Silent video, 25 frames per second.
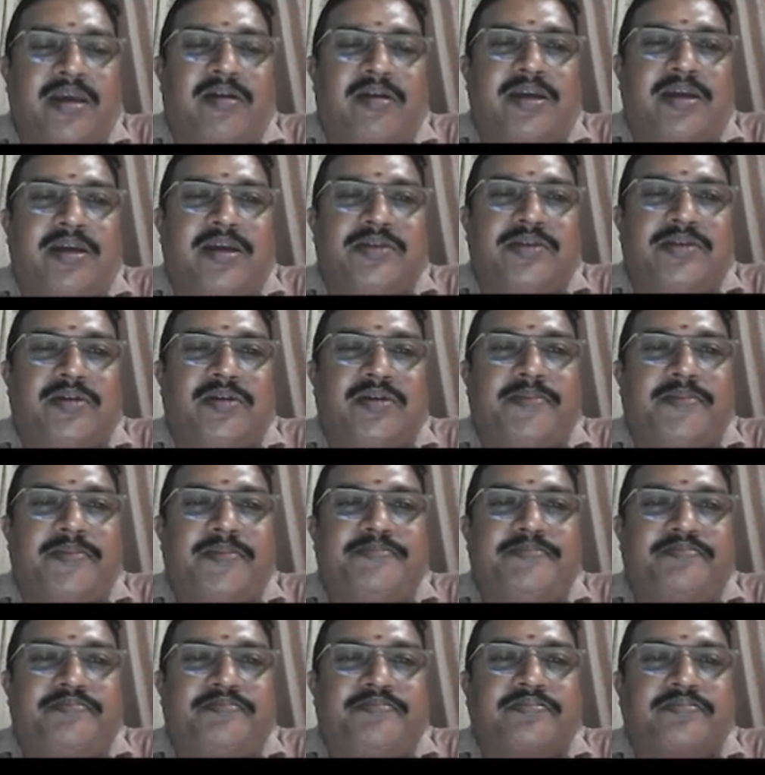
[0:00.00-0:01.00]
Okay, so
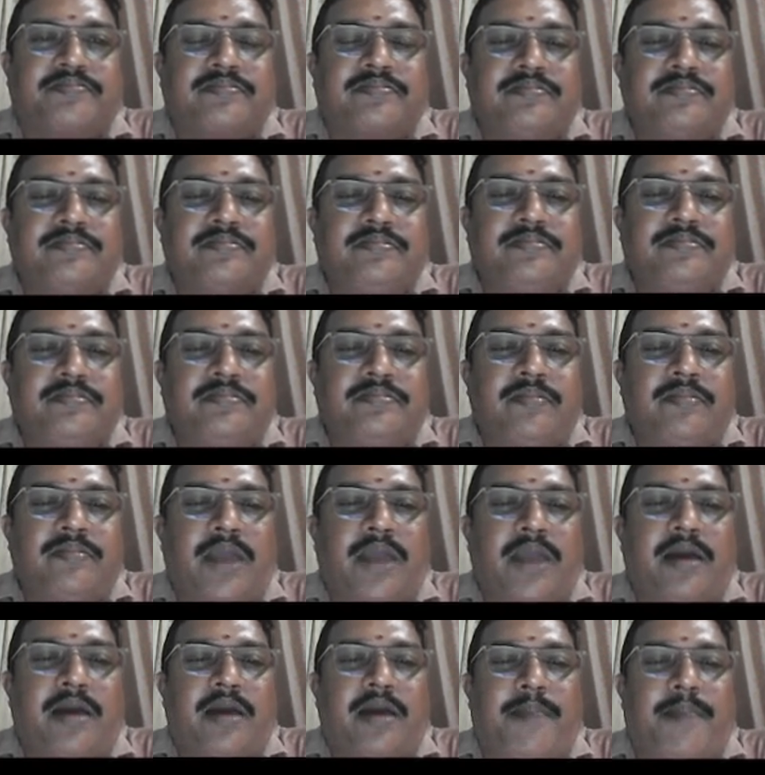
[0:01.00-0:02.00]

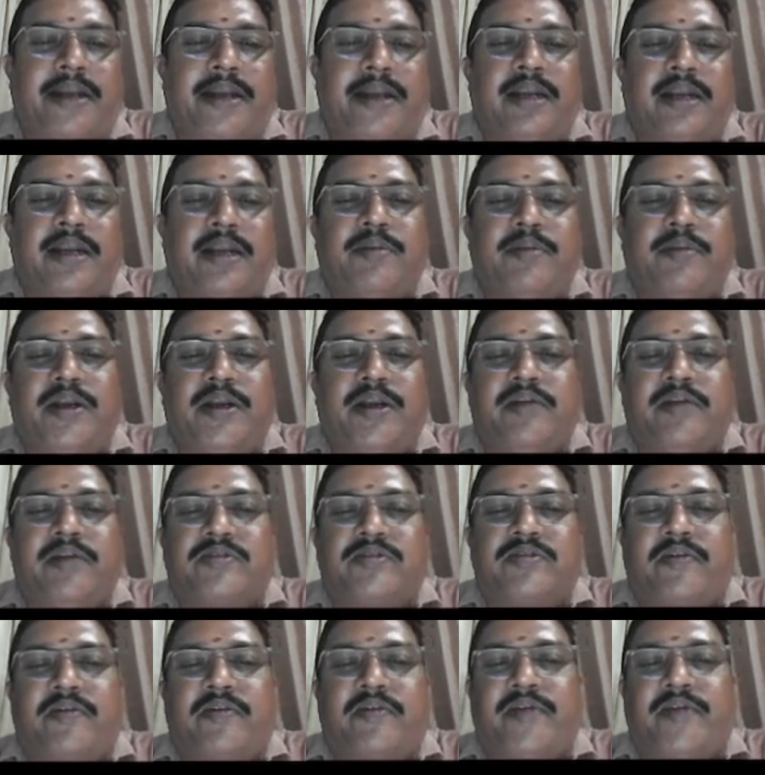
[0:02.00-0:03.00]
patentability of
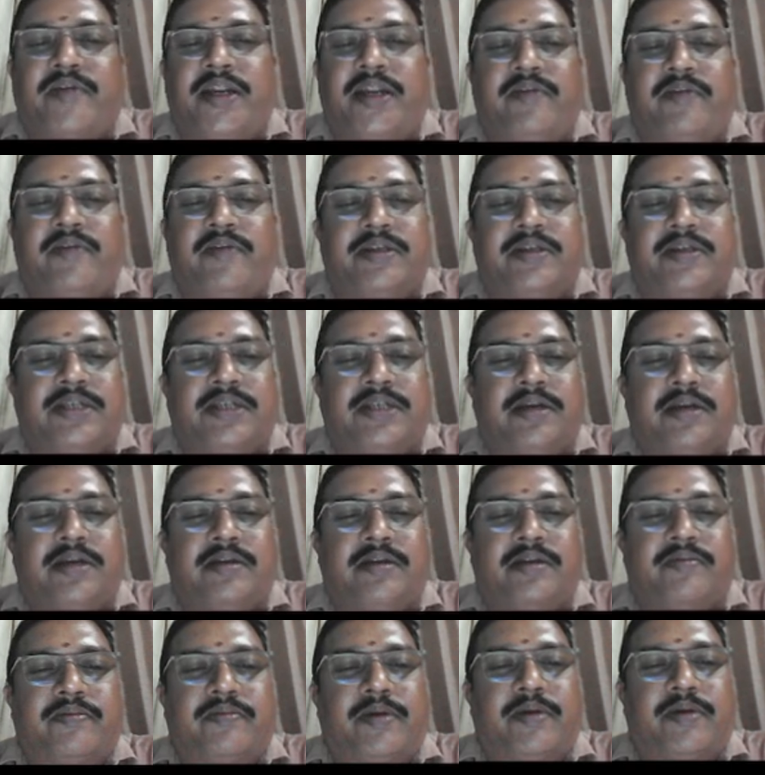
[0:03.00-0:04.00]
software
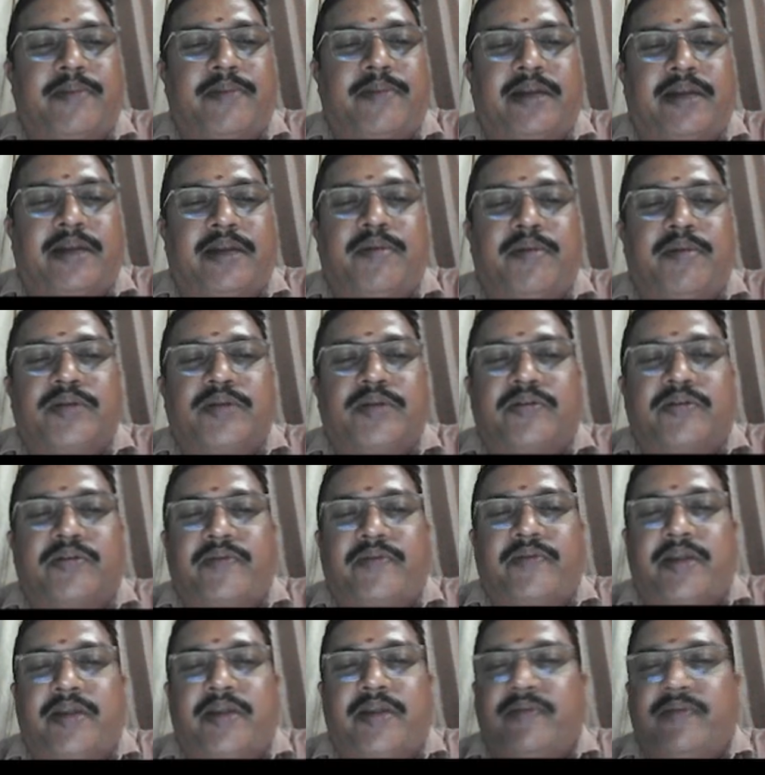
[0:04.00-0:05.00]
invention, patentability of
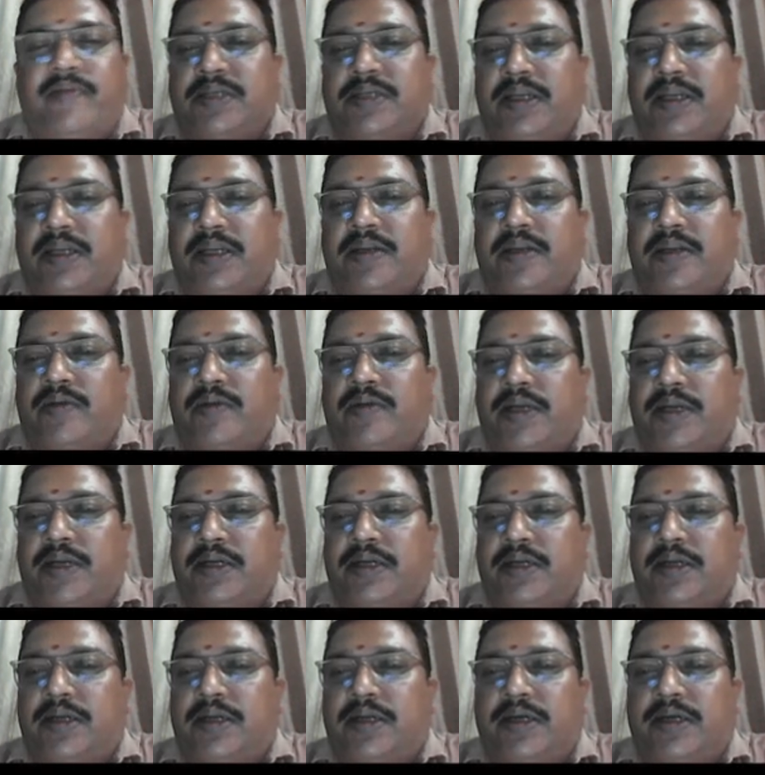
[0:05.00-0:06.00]
software invention in
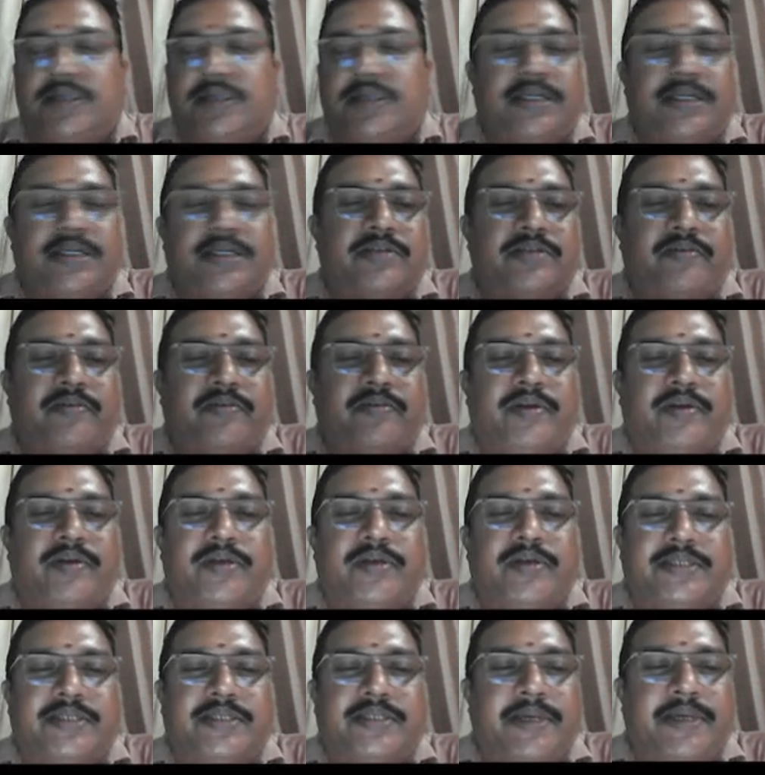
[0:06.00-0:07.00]
United States of
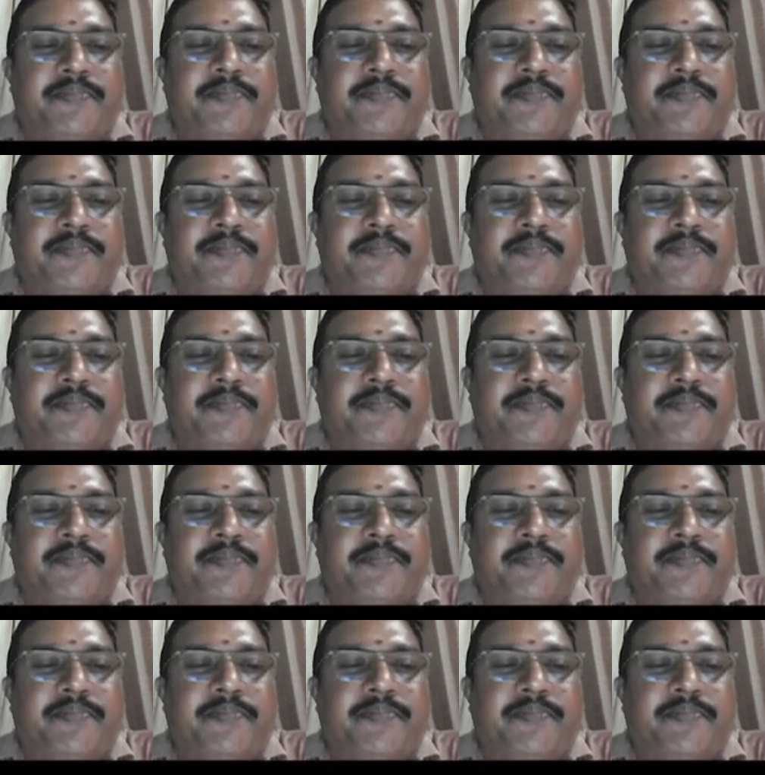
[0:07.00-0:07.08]
USA.